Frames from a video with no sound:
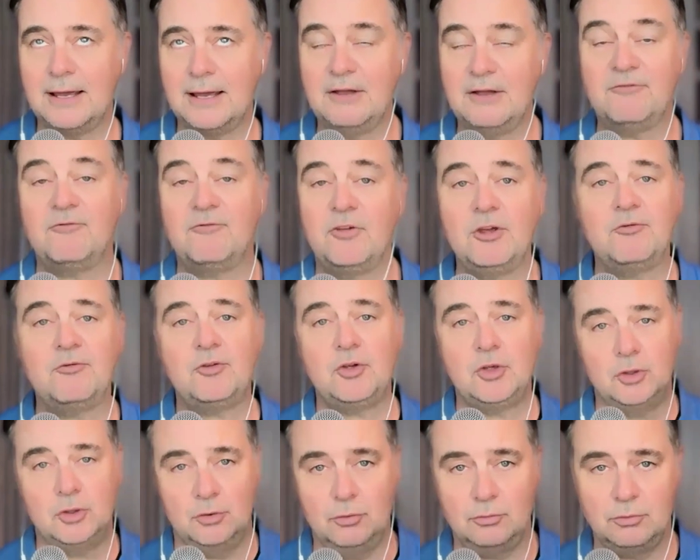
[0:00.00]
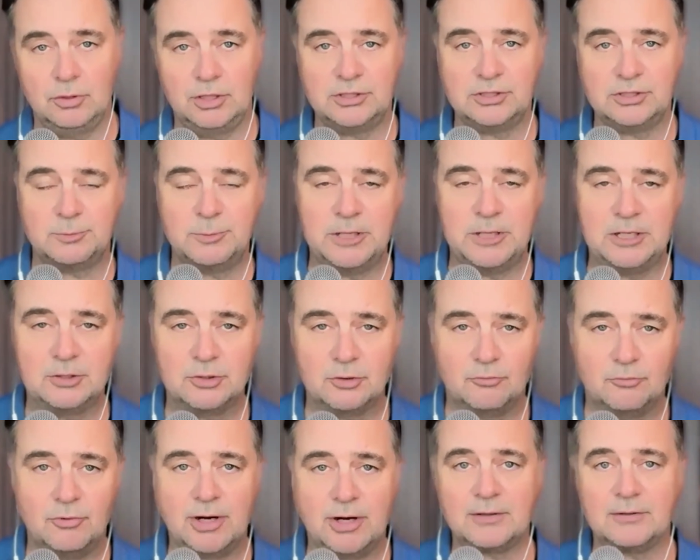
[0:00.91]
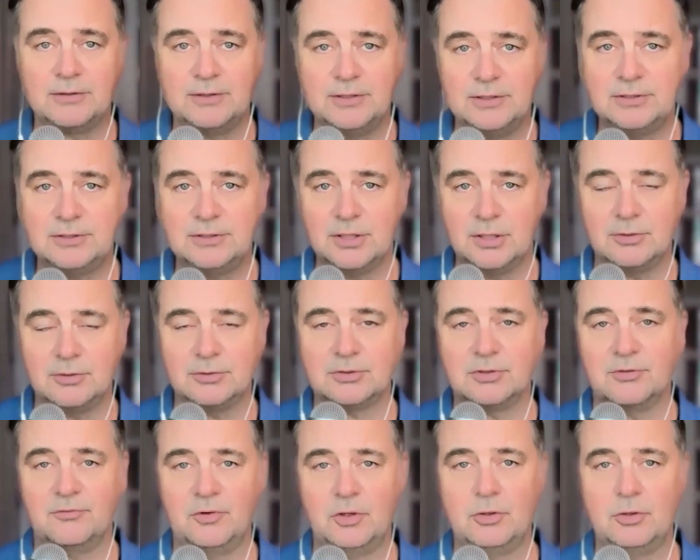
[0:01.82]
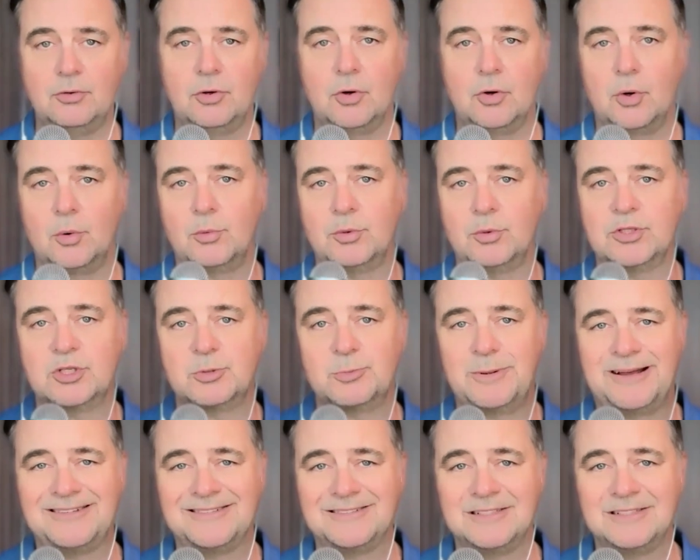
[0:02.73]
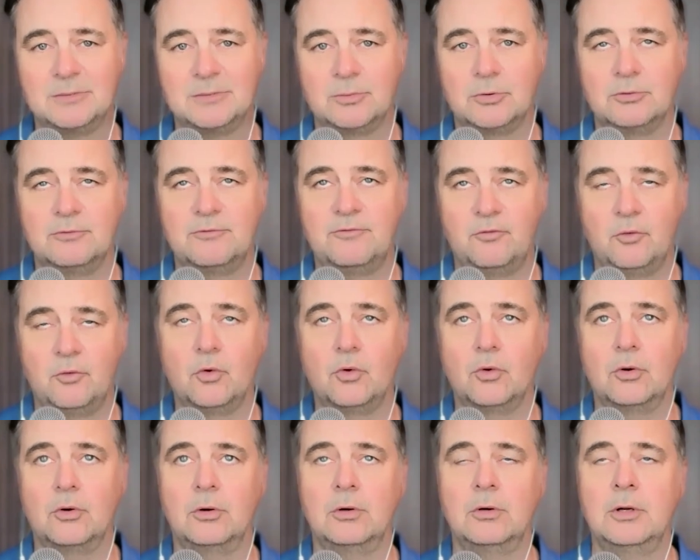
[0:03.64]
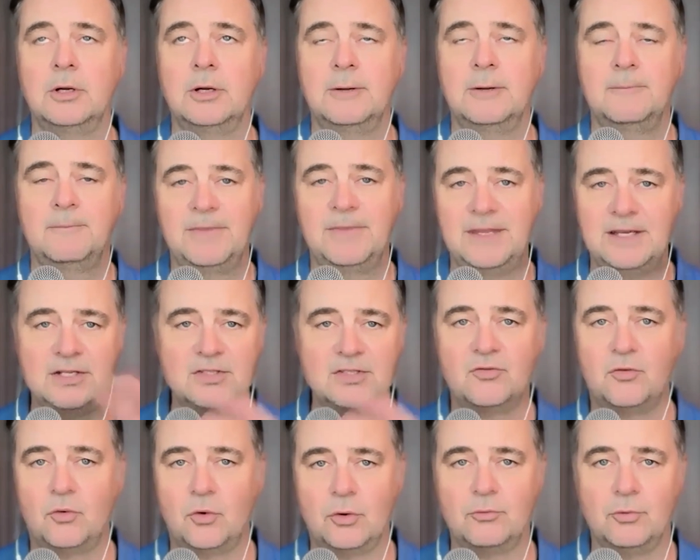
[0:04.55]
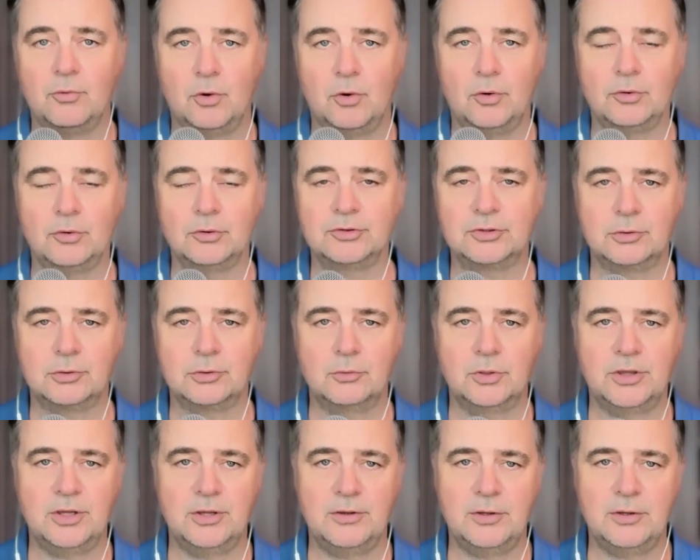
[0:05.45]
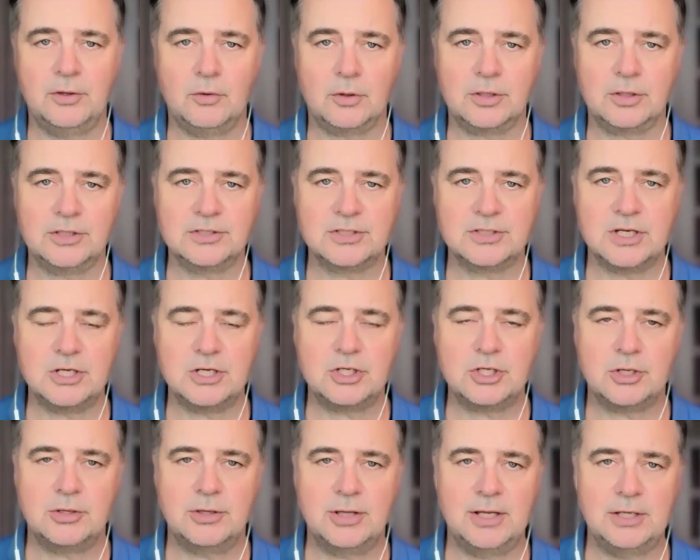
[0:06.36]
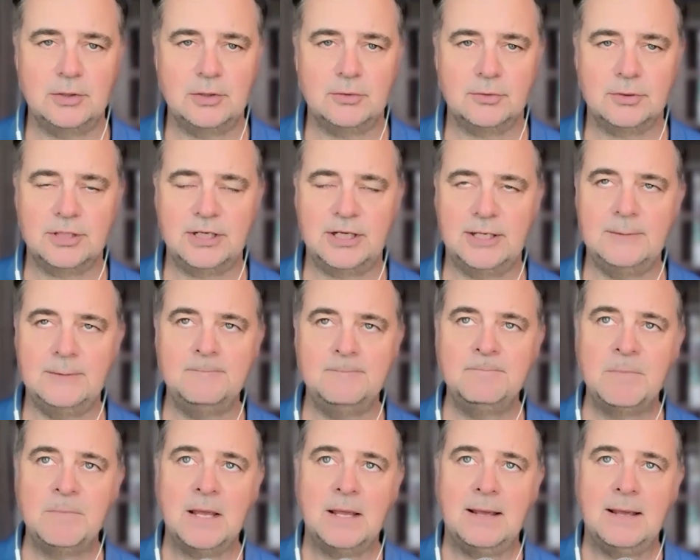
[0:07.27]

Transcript: if you, let's speak directly to those of you who are responsible for these four roles within the organization that you lead,